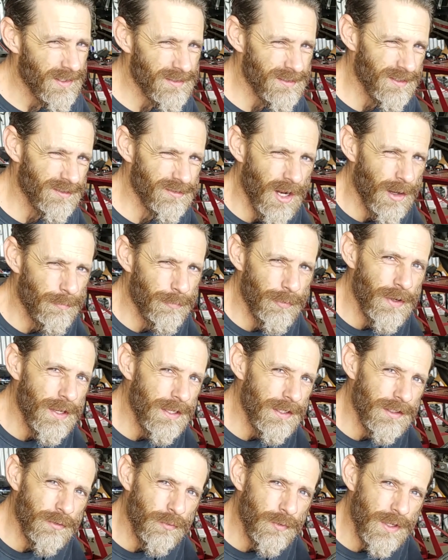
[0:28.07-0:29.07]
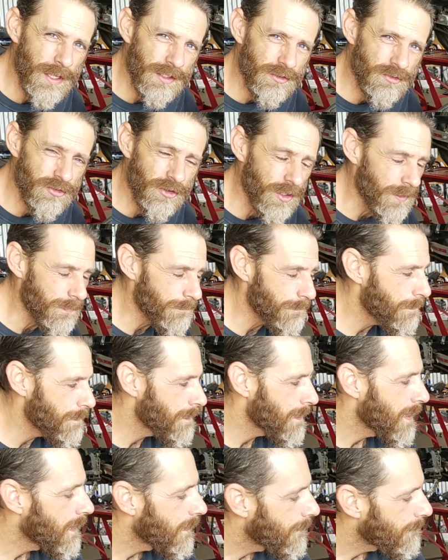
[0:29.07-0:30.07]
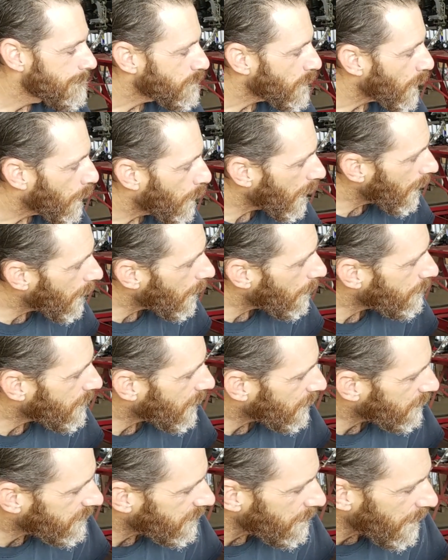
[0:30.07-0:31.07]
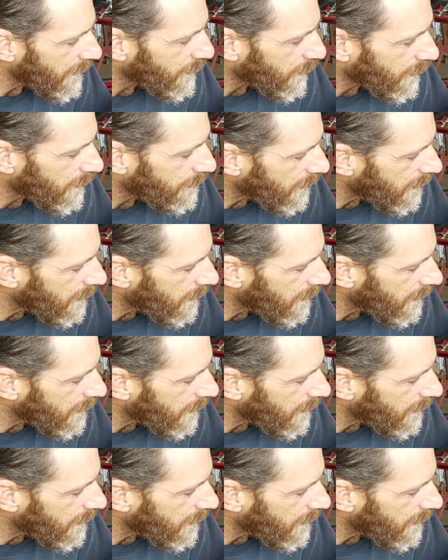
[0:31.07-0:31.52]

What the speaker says: it doesn't operate the way it should. Well, there's some other